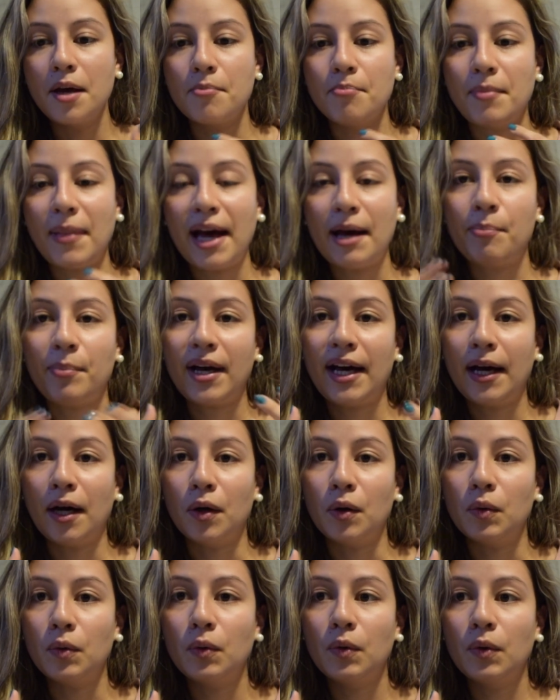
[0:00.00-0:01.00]
map
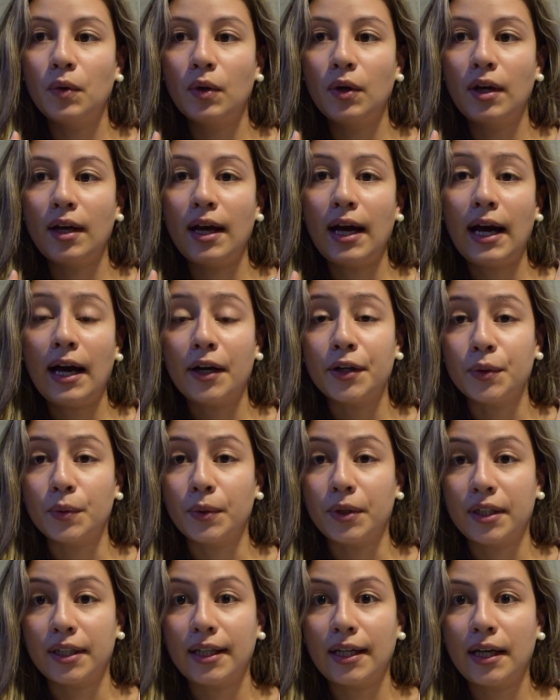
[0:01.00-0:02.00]
out how to
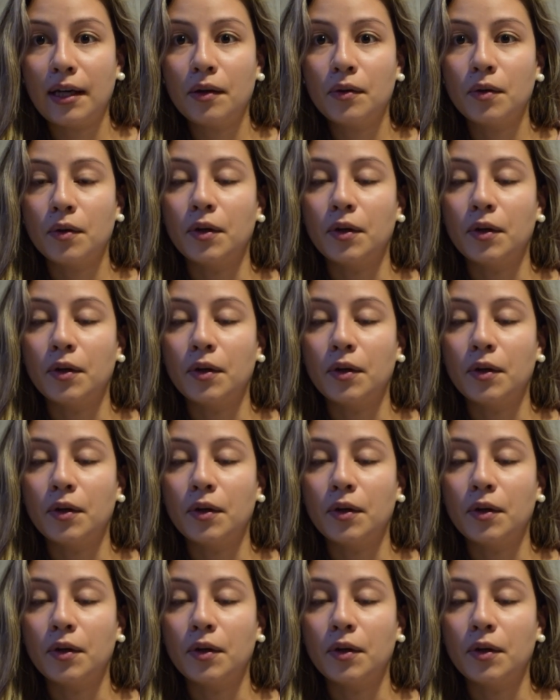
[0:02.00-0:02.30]
work out,